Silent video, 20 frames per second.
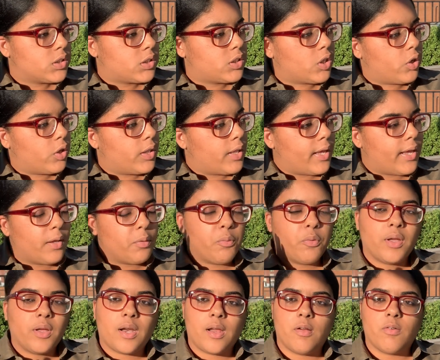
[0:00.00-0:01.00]
So then
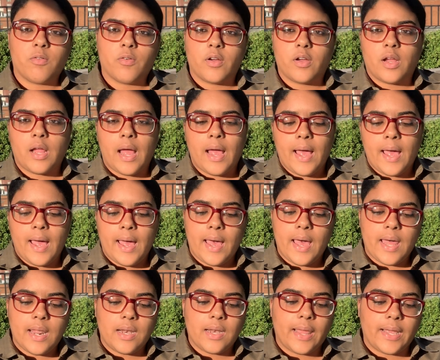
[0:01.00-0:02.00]
whatever, I
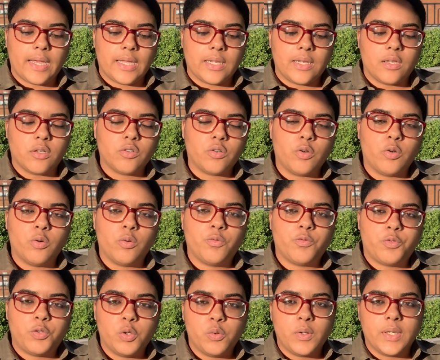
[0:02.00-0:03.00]
had like a little
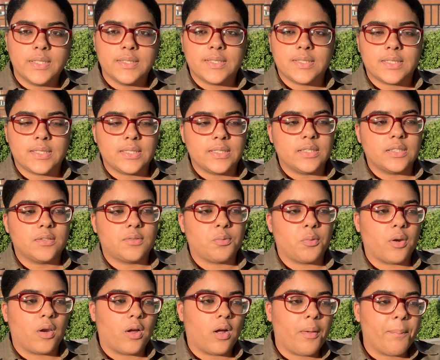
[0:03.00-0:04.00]
few incidents
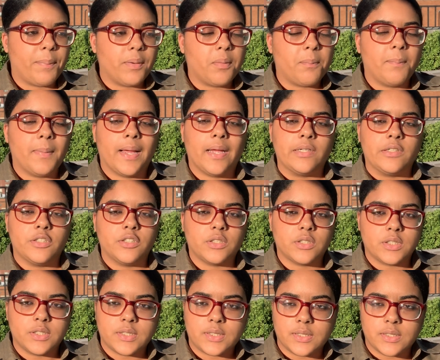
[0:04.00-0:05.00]
with a couple of
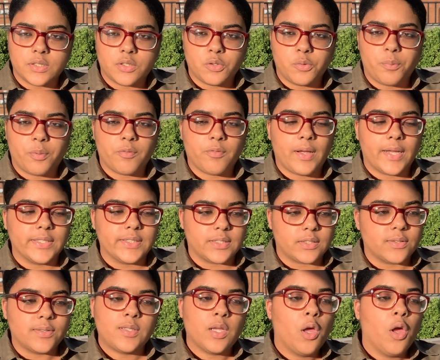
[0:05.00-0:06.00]
managers and
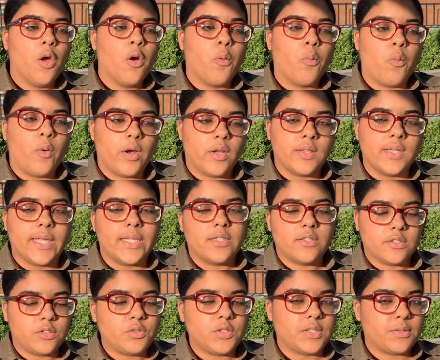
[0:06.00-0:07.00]
supervisors where they
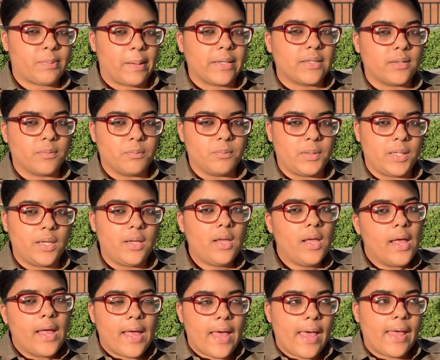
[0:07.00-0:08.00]
disrespected me.
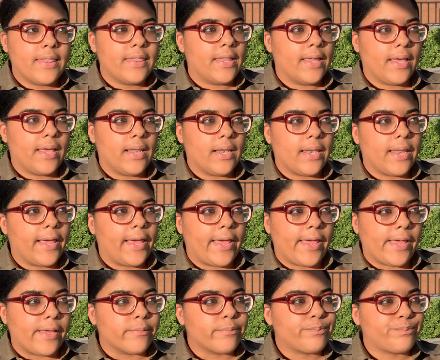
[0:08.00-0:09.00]
And then
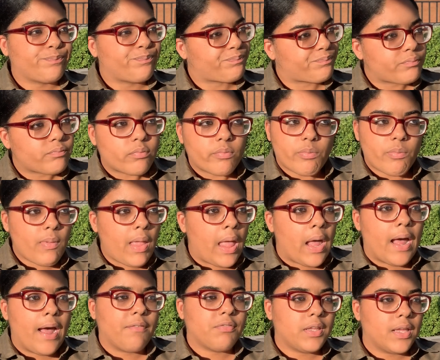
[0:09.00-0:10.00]
like
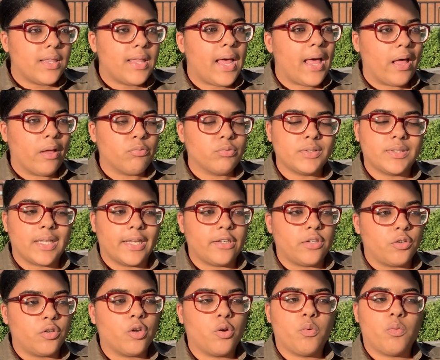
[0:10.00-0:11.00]
after that, I was like,
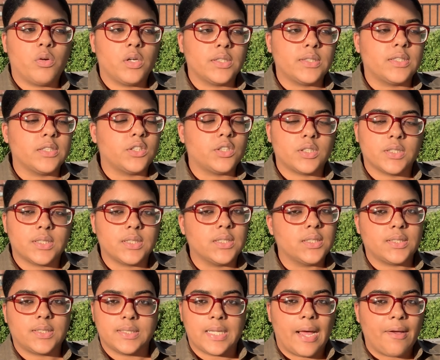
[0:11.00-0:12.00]
you know what, this shit
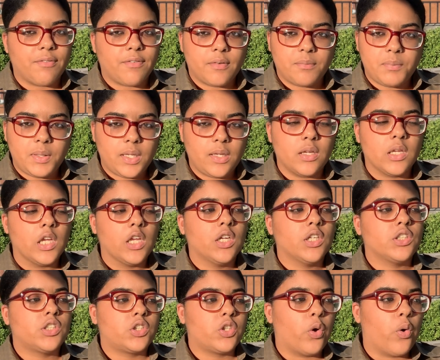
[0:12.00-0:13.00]
is not for me.
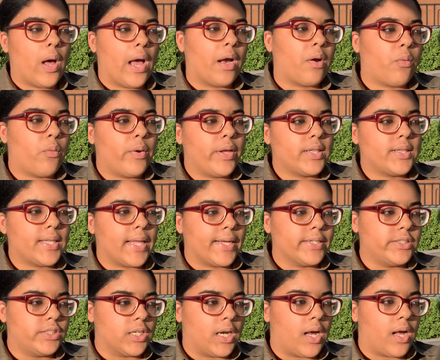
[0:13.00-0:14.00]
So I quit
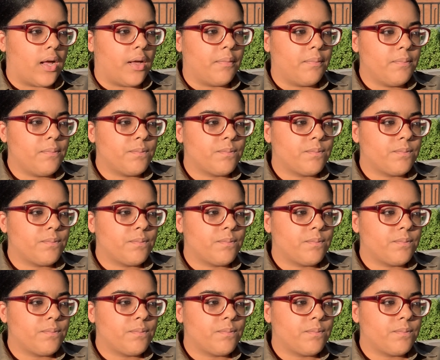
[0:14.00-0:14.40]
that job,